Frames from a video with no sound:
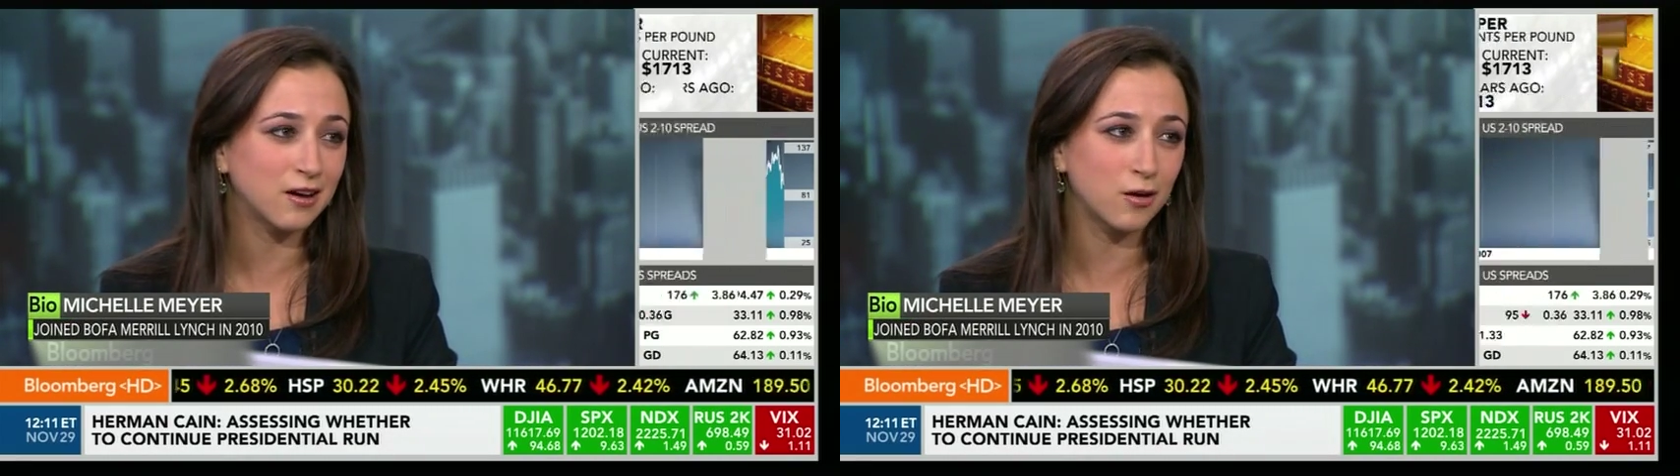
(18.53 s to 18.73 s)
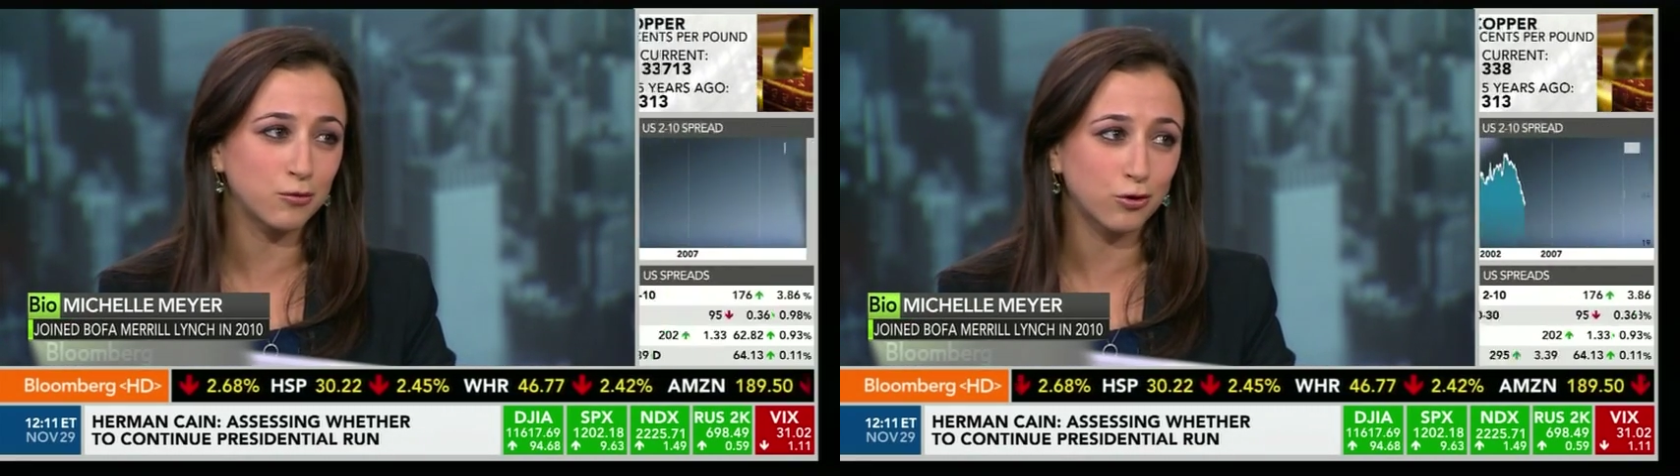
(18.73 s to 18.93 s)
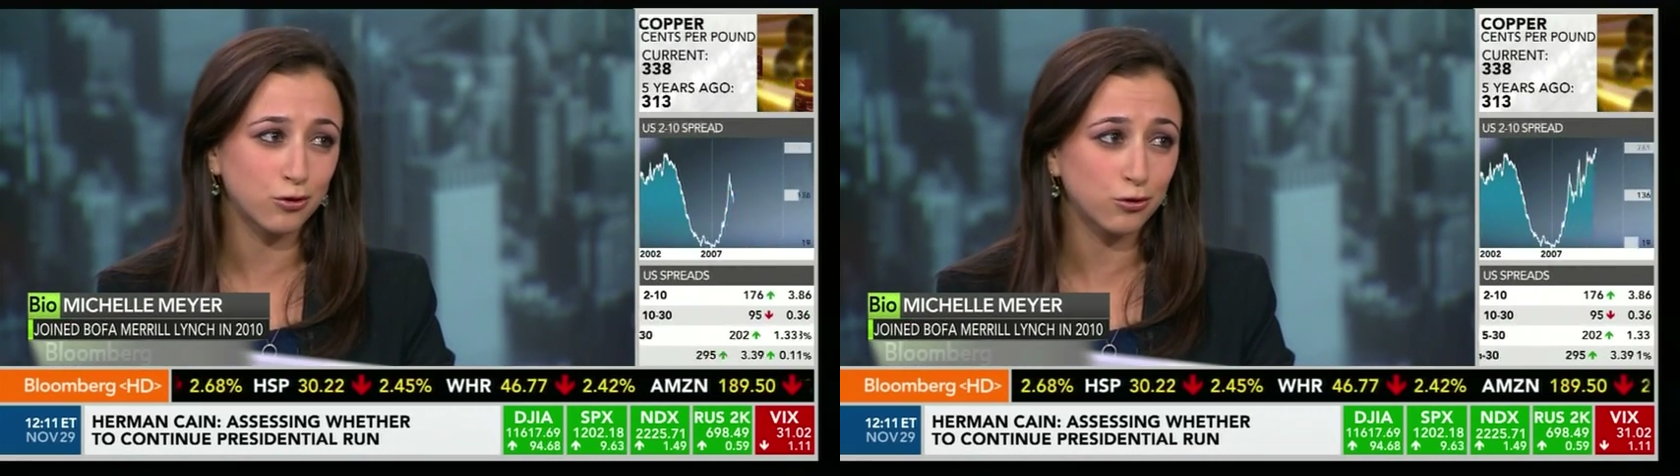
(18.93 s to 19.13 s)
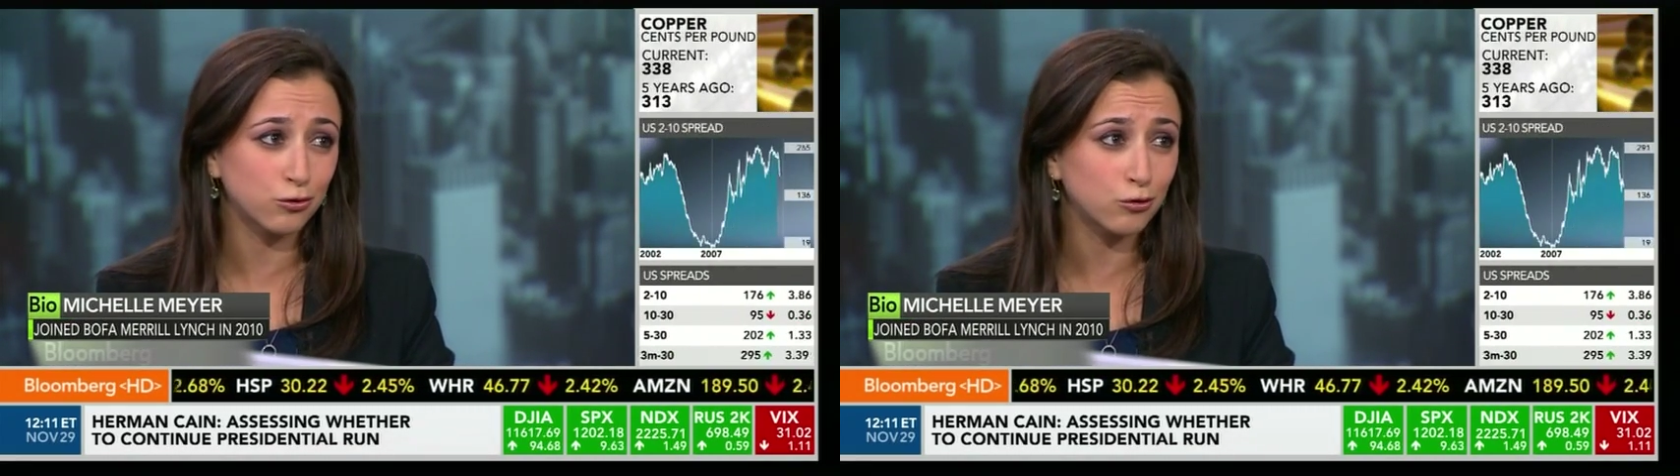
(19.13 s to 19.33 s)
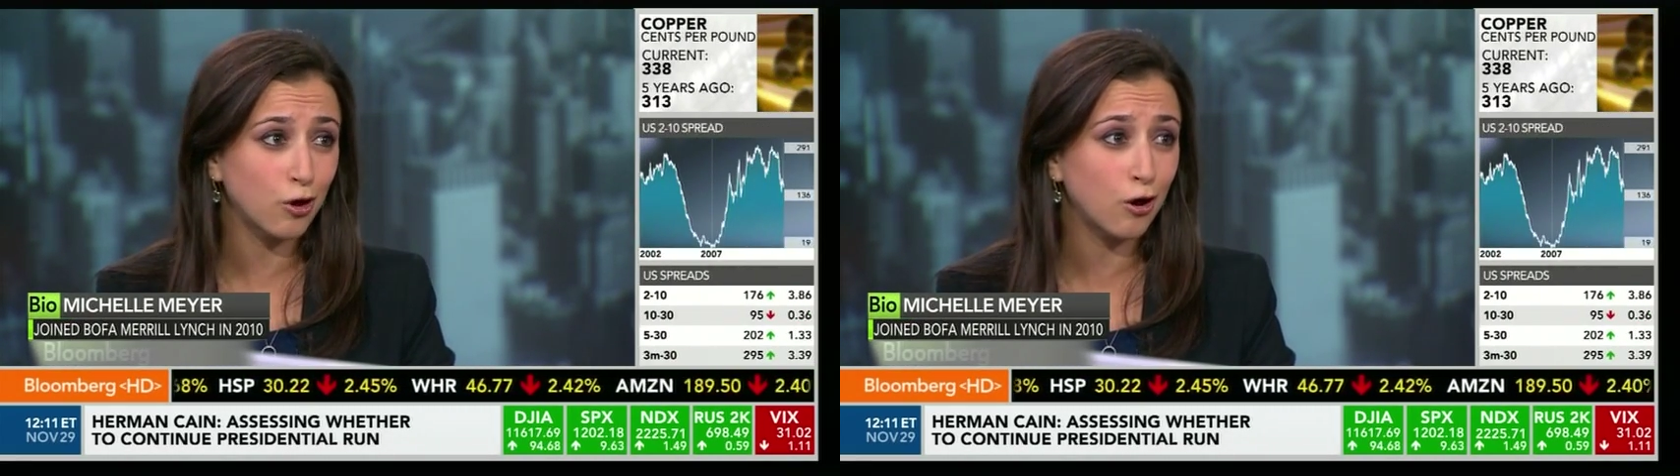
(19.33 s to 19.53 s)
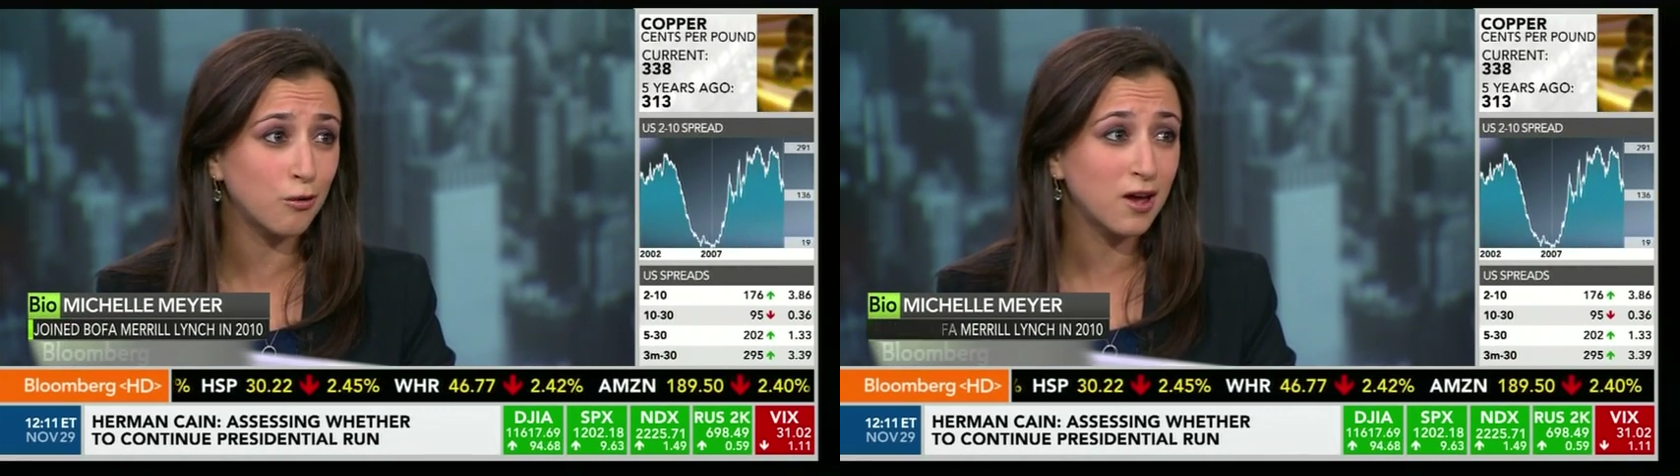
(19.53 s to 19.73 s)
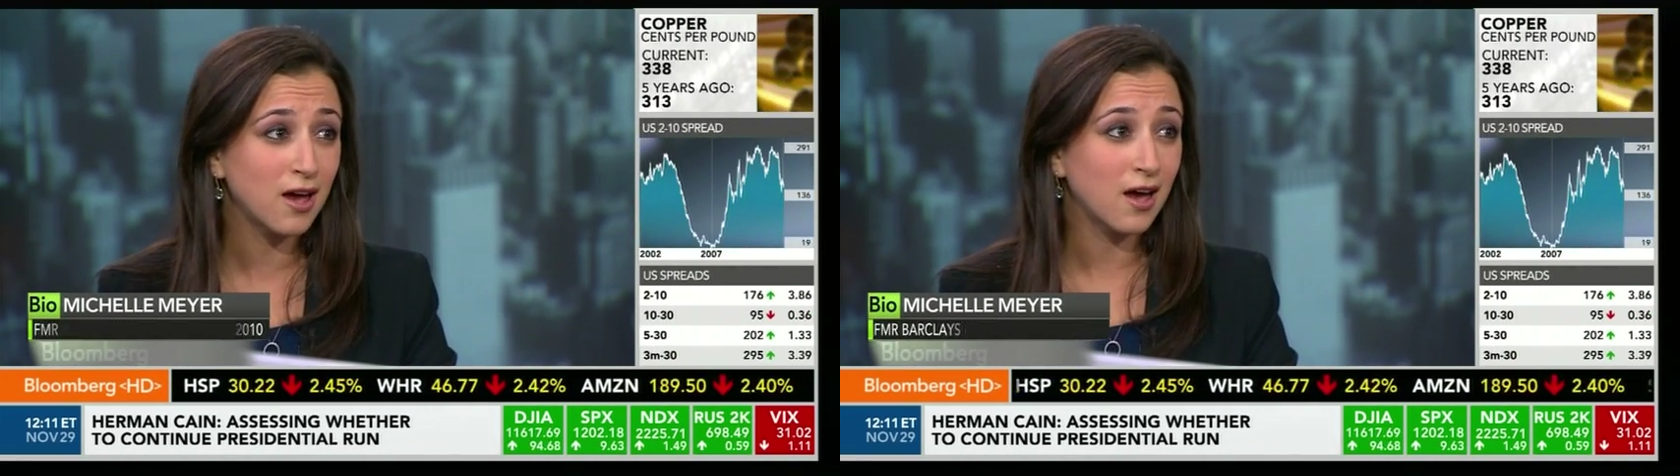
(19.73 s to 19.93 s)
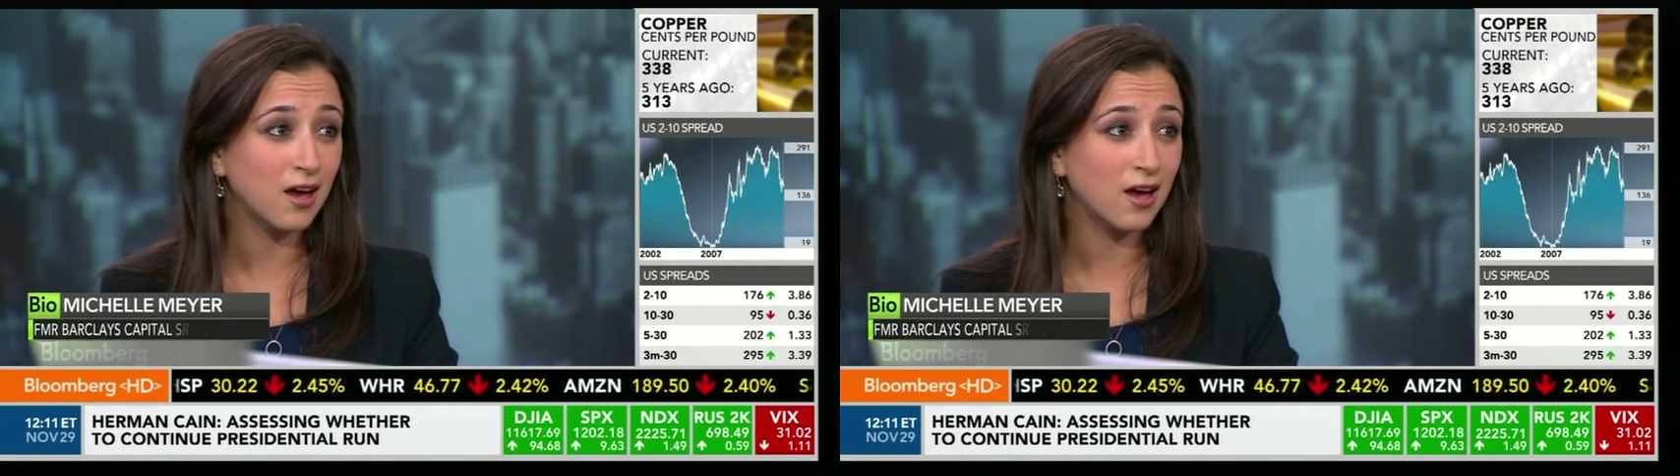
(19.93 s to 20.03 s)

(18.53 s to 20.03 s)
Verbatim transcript: income growth is low,